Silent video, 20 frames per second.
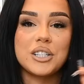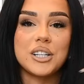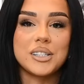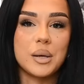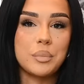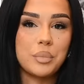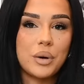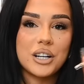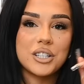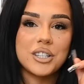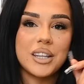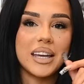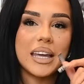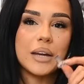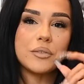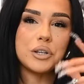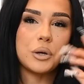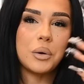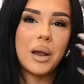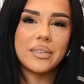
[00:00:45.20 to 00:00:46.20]
is a brush that
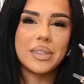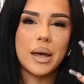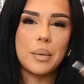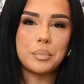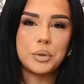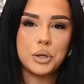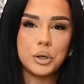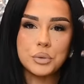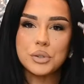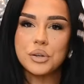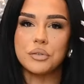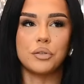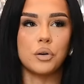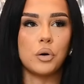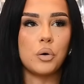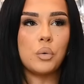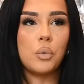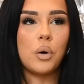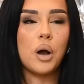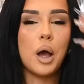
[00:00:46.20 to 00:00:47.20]
gives you like that
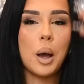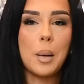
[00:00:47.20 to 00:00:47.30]
beautiful